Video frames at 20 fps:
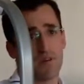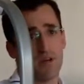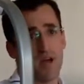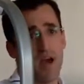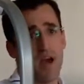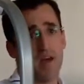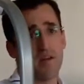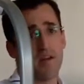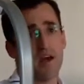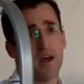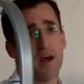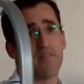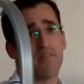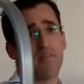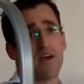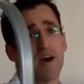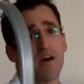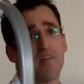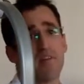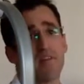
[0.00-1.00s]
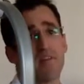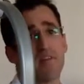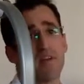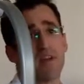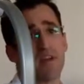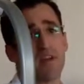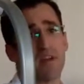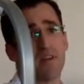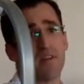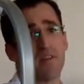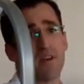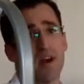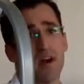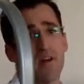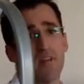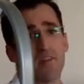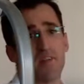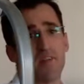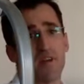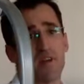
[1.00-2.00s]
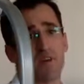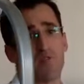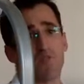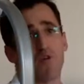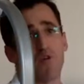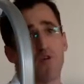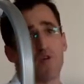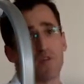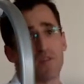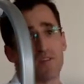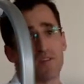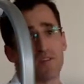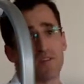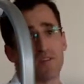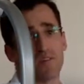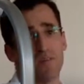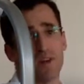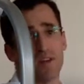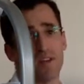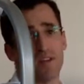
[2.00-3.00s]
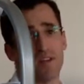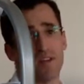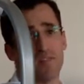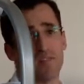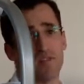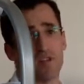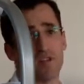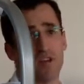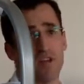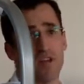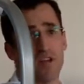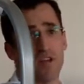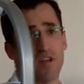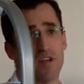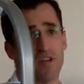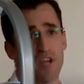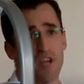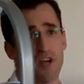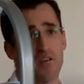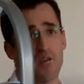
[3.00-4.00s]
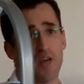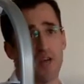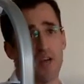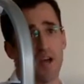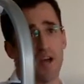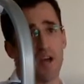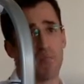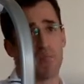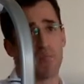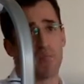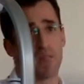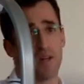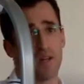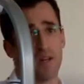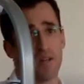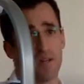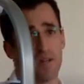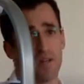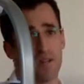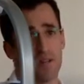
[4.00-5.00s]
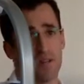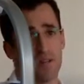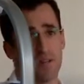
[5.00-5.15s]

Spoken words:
And the other thing, of course, is it must have screen sharing capability.